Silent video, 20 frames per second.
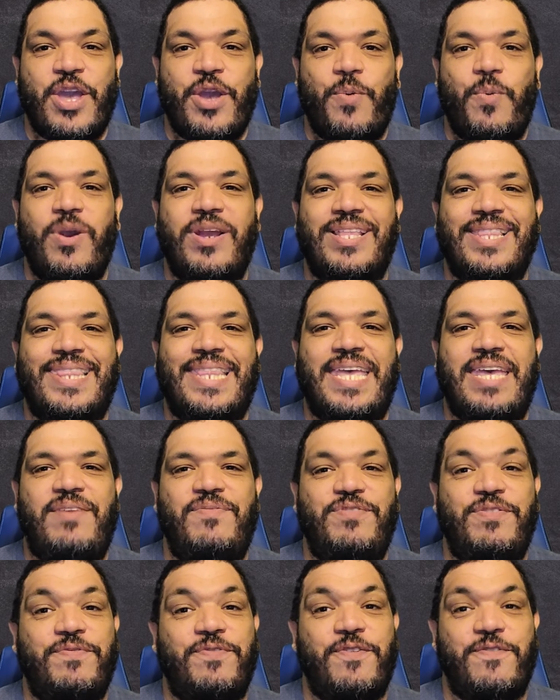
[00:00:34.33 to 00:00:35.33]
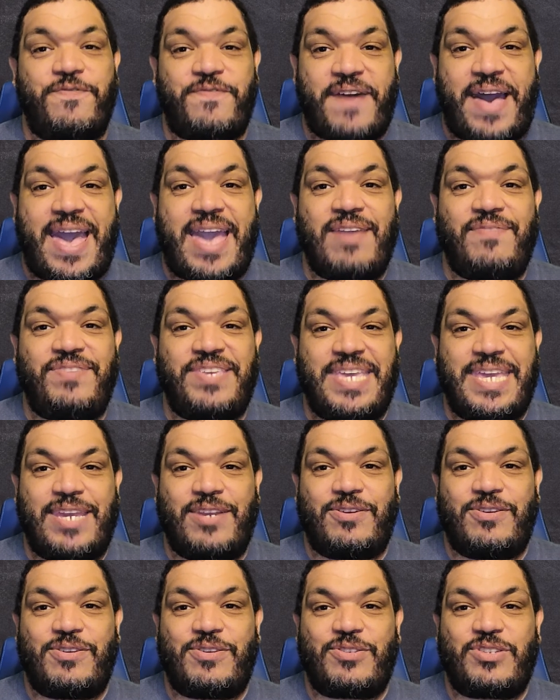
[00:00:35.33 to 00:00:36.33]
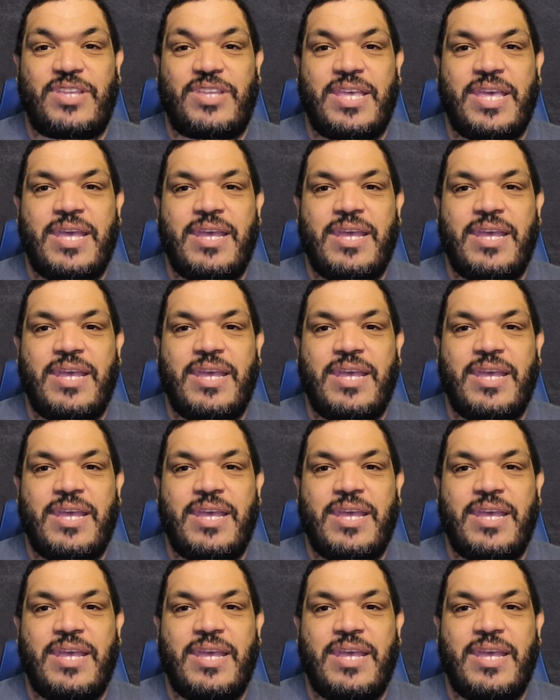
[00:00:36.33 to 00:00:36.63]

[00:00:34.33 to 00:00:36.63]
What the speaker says: where it lived for 5 years.